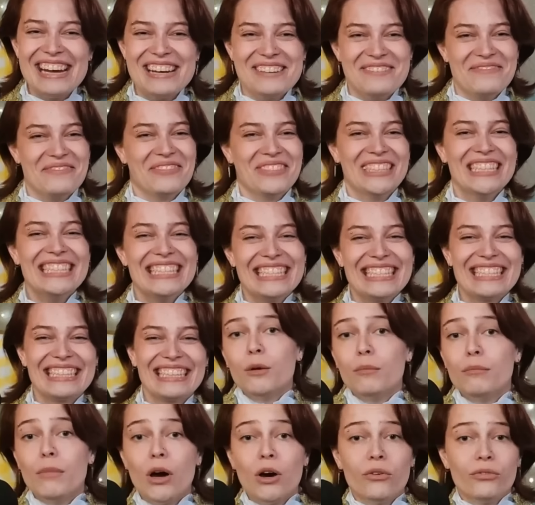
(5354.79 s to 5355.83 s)
names.
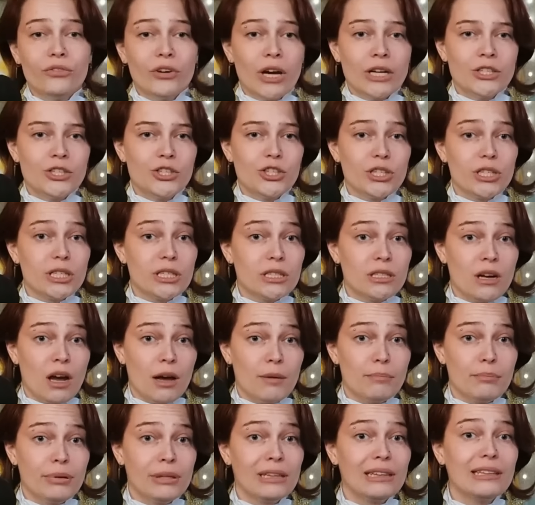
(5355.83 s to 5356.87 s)
Mo French is
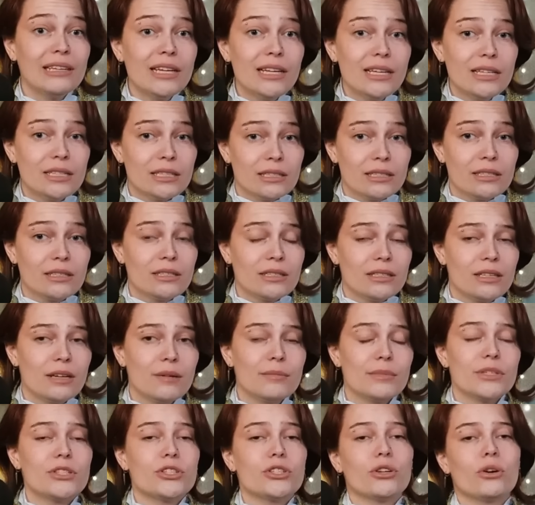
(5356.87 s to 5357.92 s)
not pleased
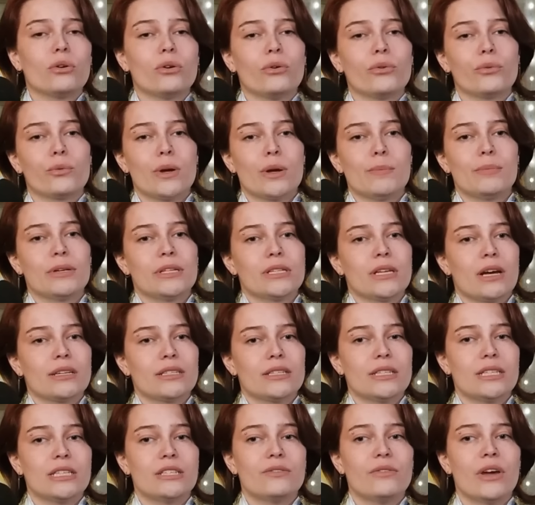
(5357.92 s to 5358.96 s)
that Mr. Gold
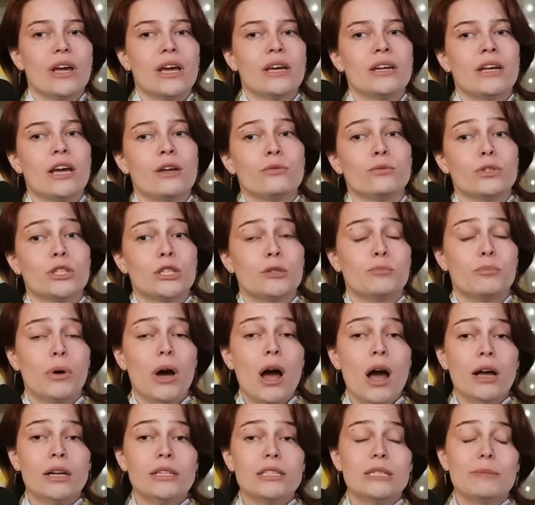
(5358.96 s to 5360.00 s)
repossessed his van and
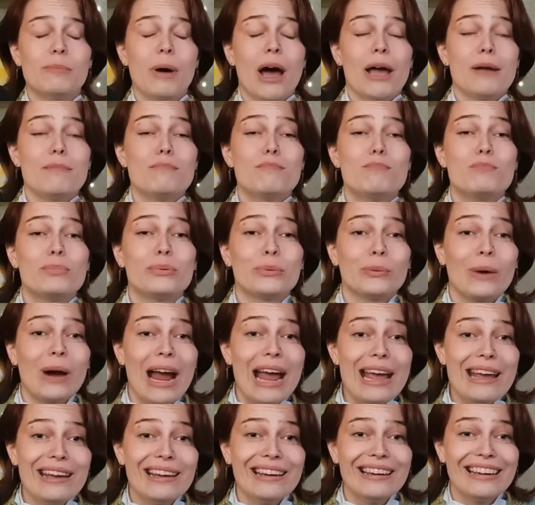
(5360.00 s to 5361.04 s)
responds by
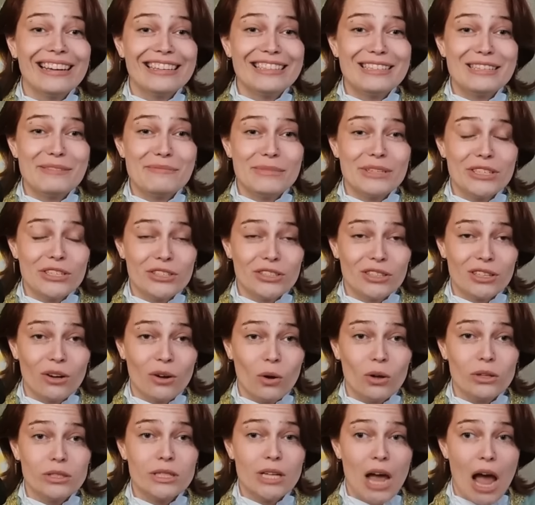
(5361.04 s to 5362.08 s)
breaking into Mr.
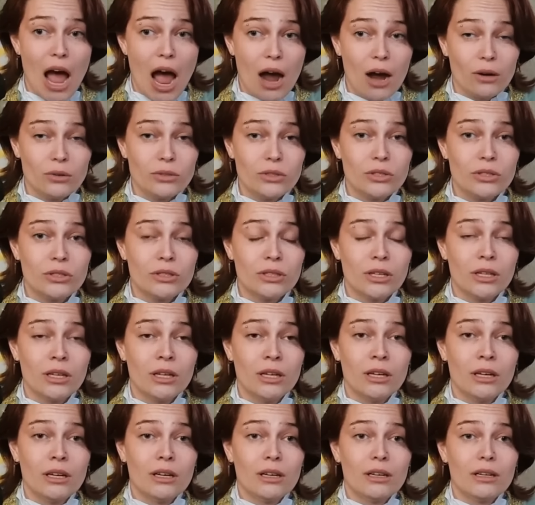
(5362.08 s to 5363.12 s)
Gold's house
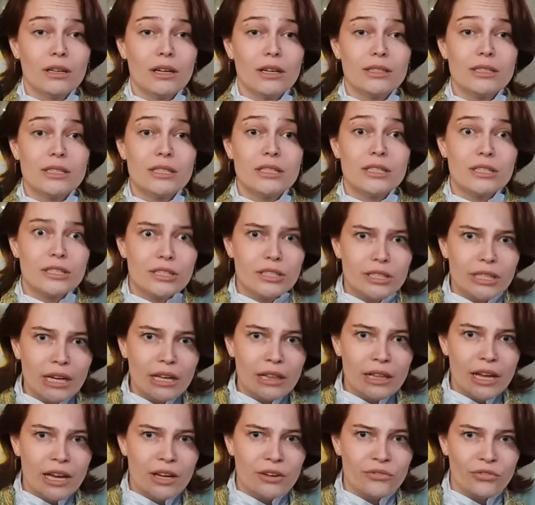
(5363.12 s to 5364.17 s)
and
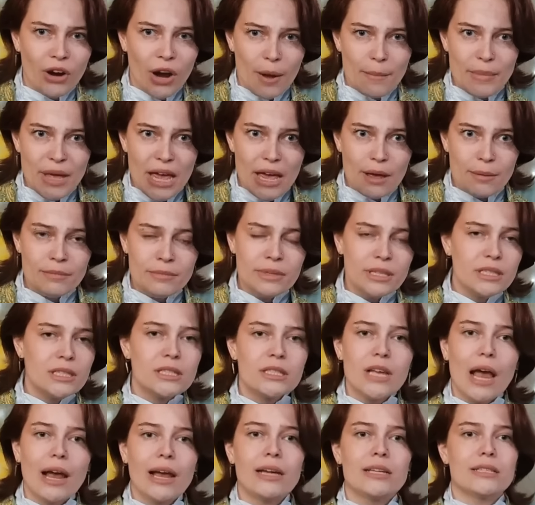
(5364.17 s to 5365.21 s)
stealing from him,
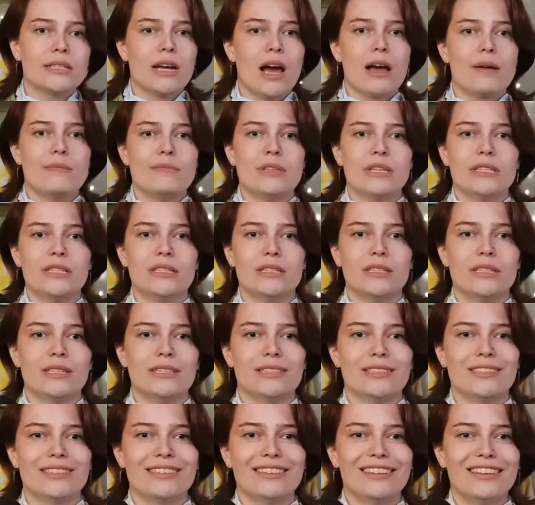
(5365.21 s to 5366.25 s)
second time this
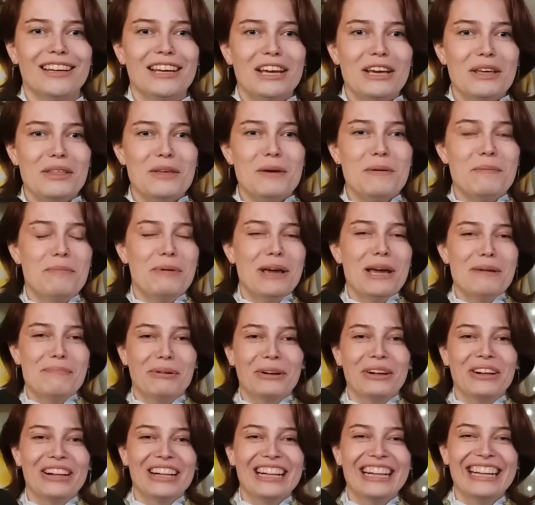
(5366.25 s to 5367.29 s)
season, the
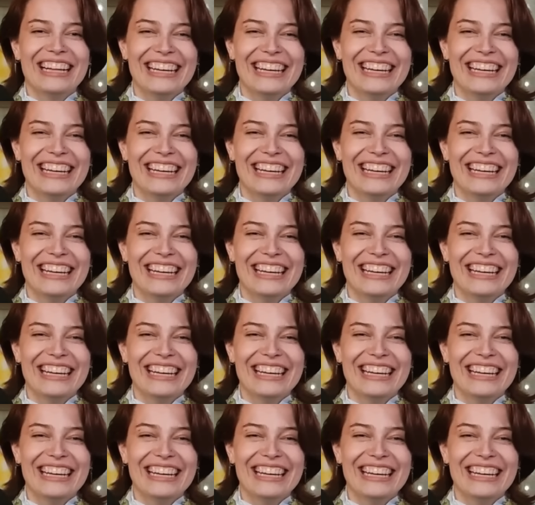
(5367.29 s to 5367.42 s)
people